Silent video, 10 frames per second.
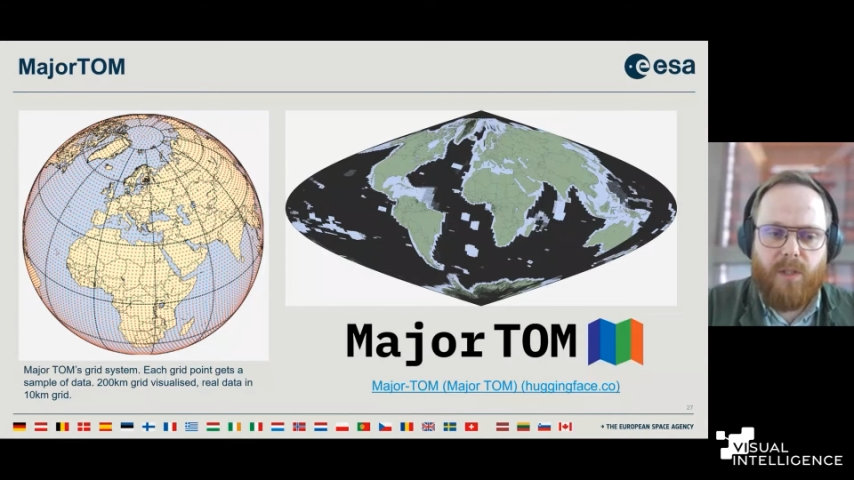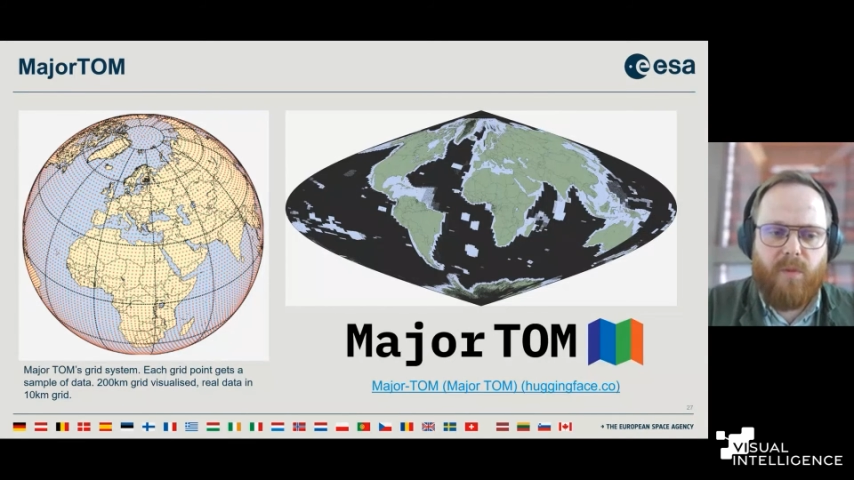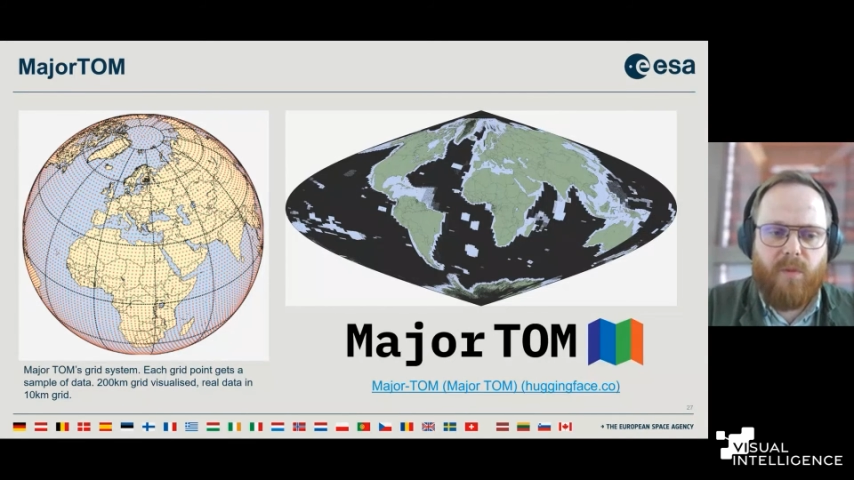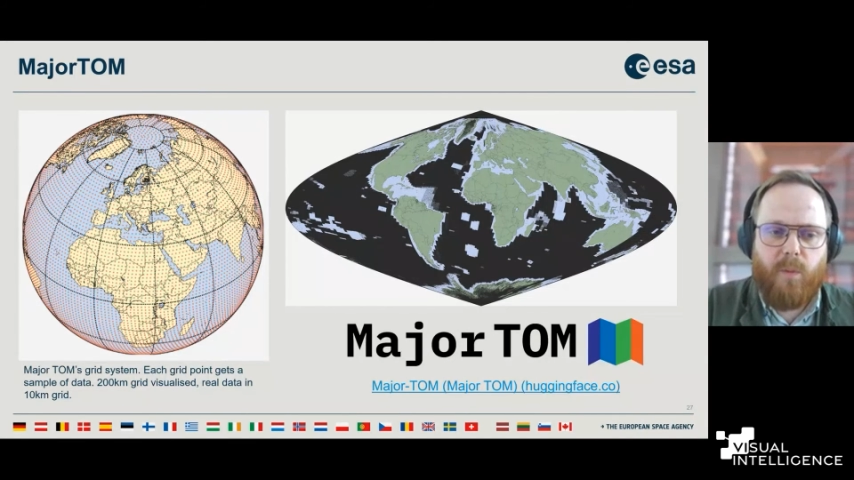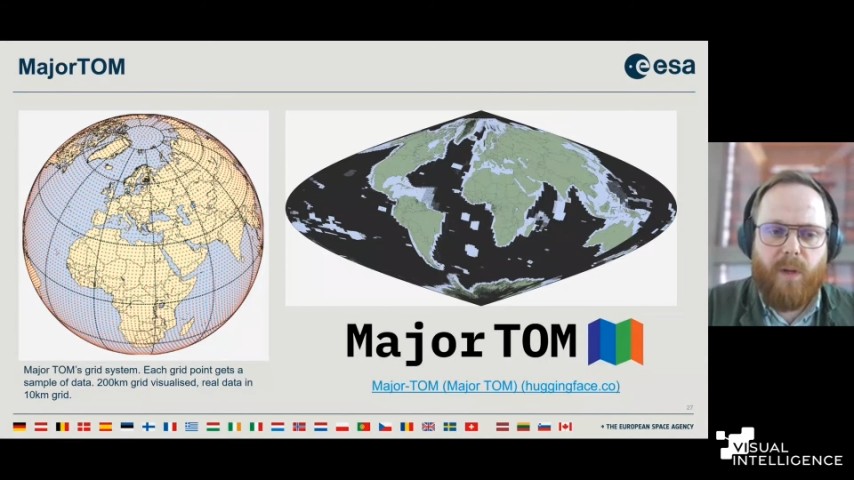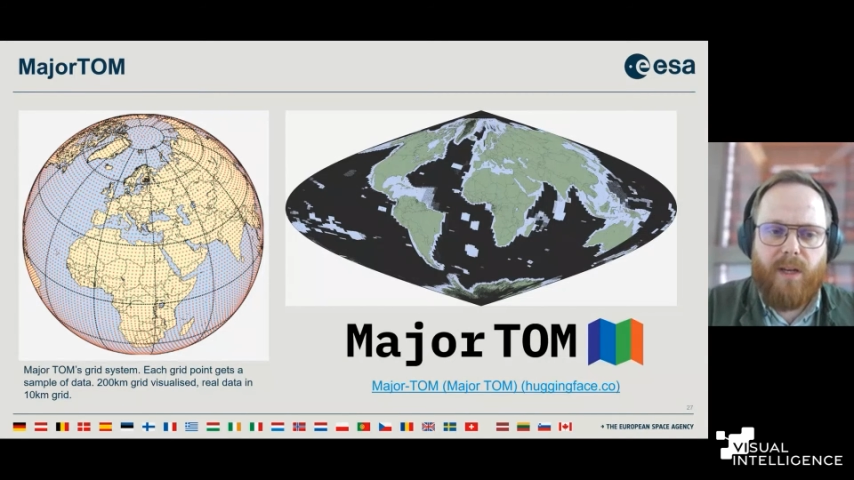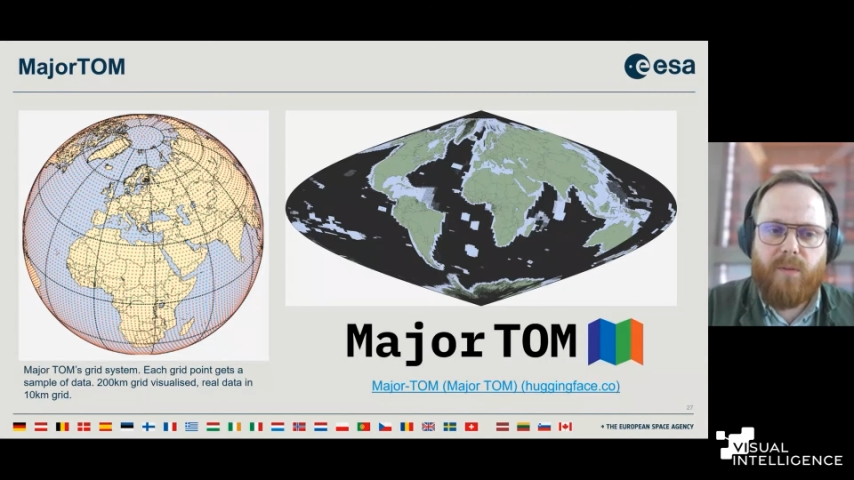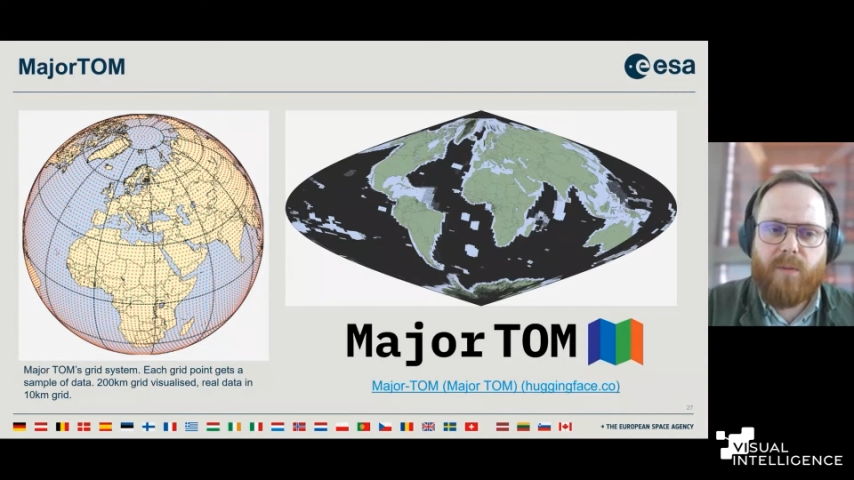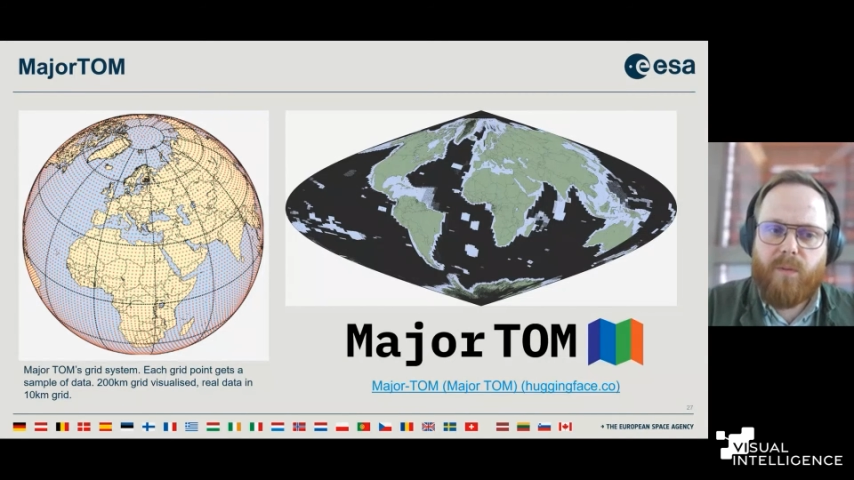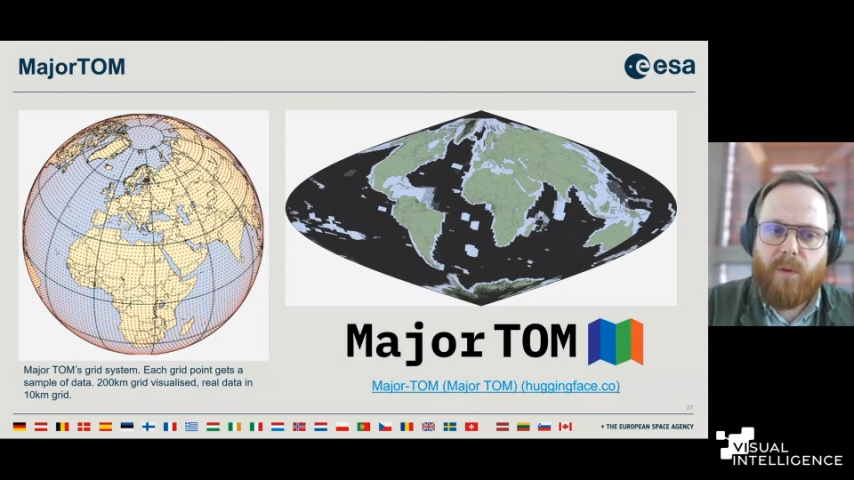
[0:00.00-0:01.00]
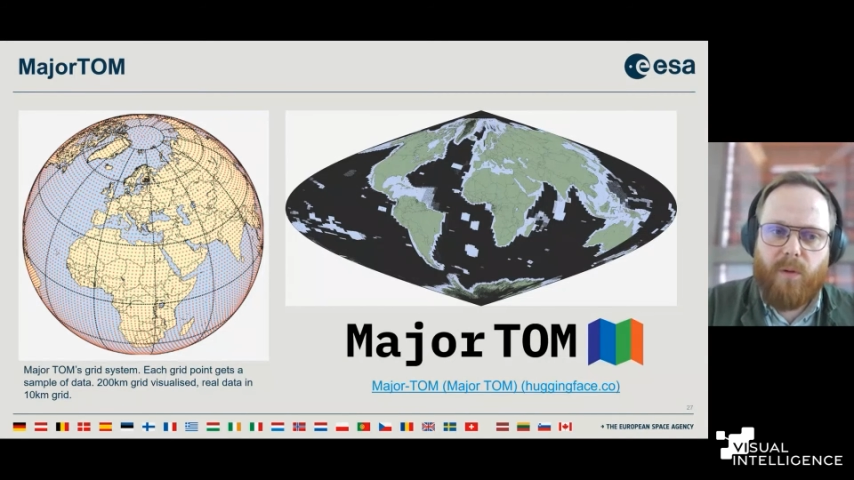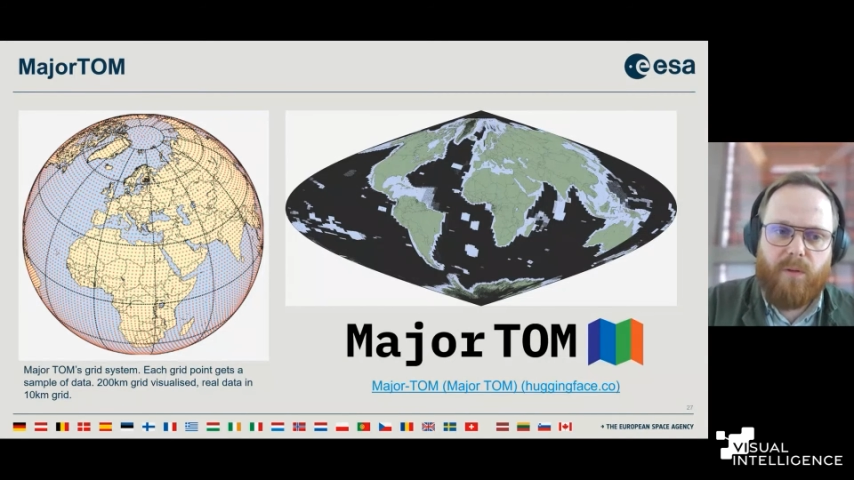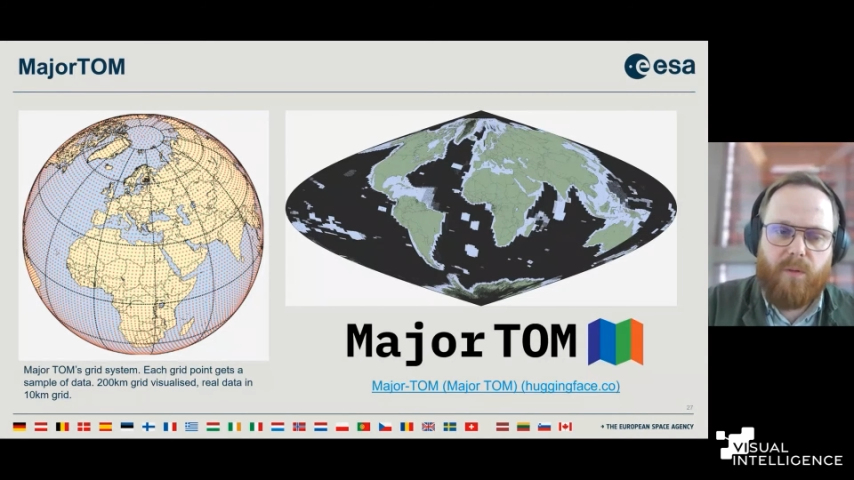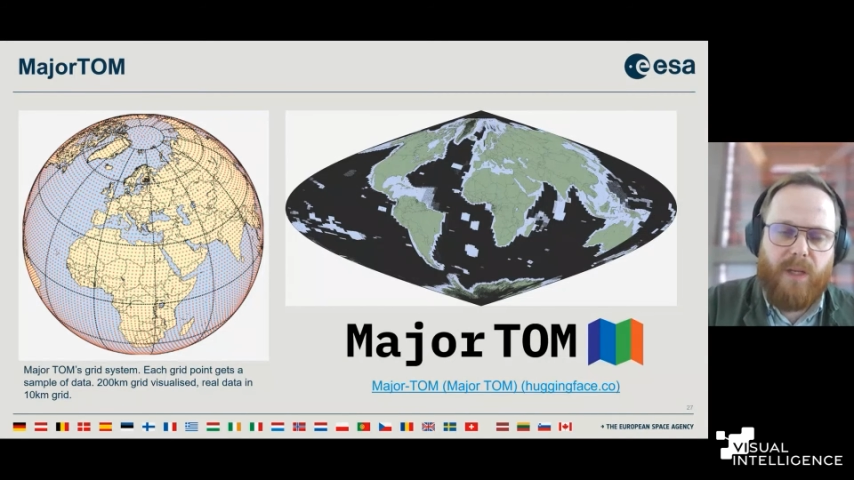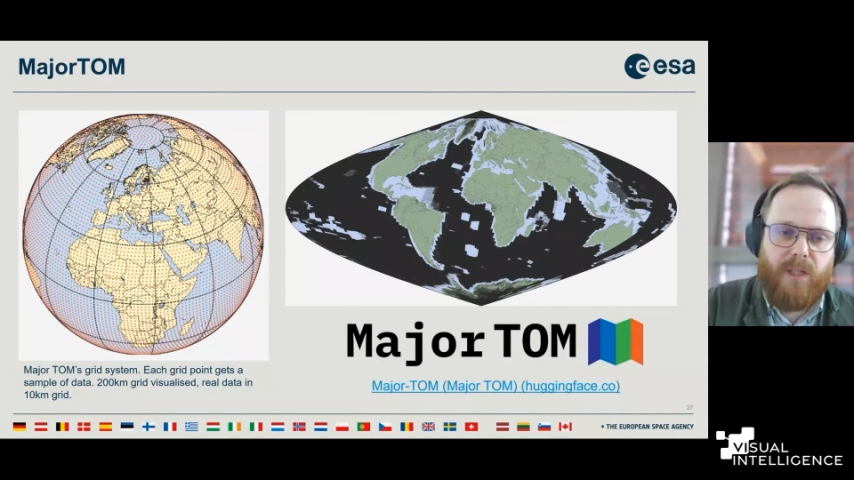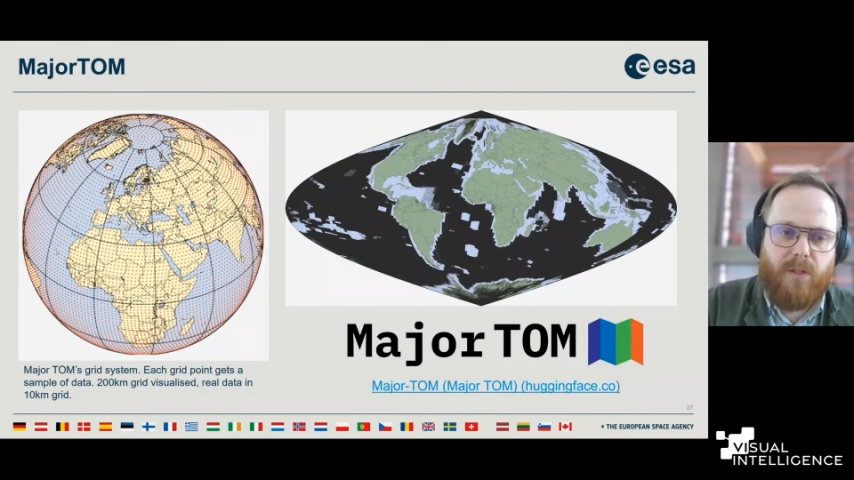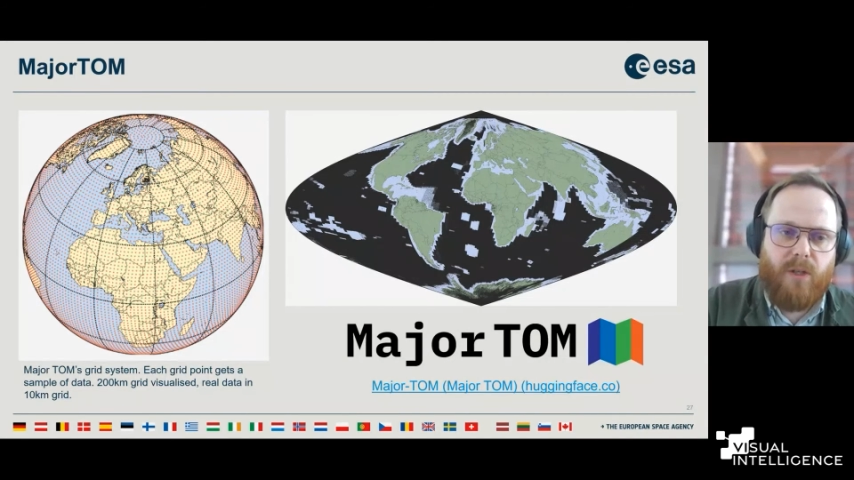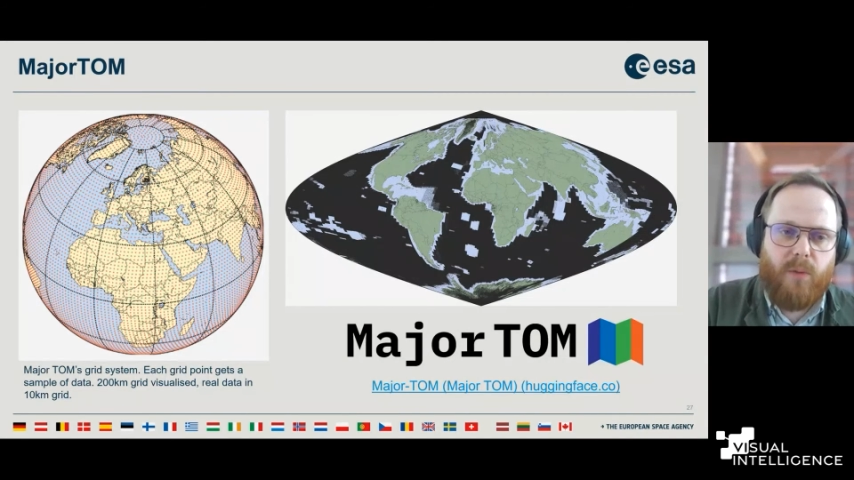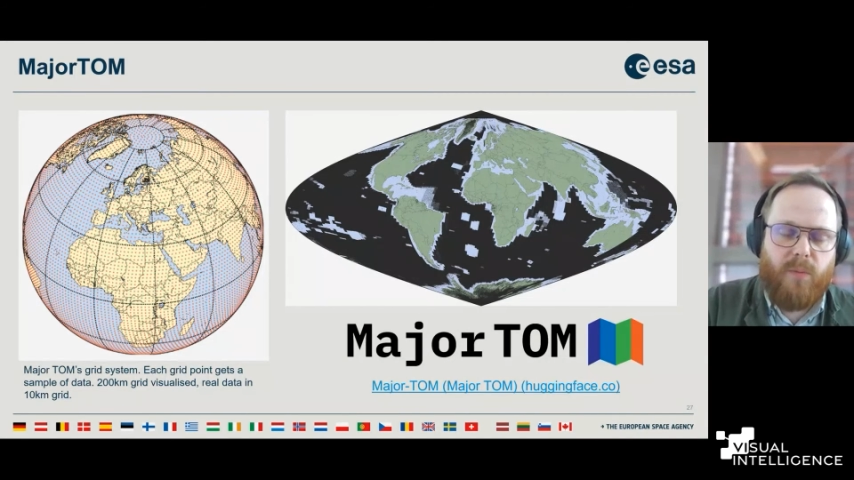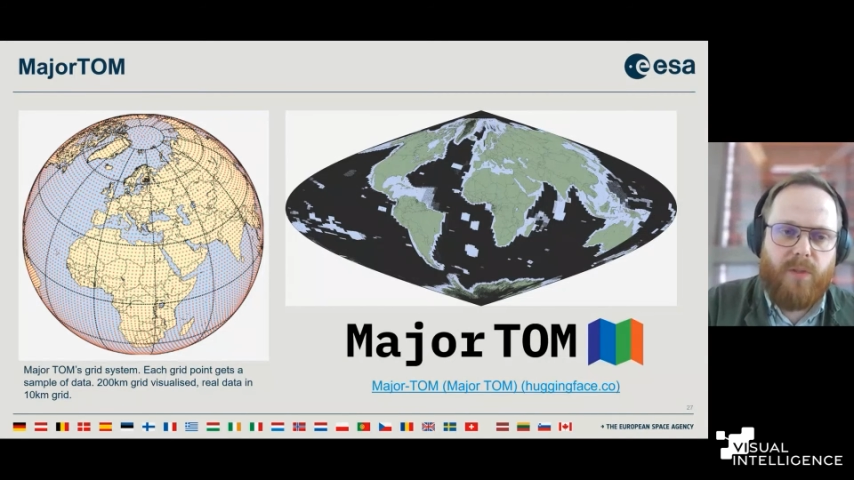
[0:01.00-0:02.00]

Some of you might have heard of Major Tom.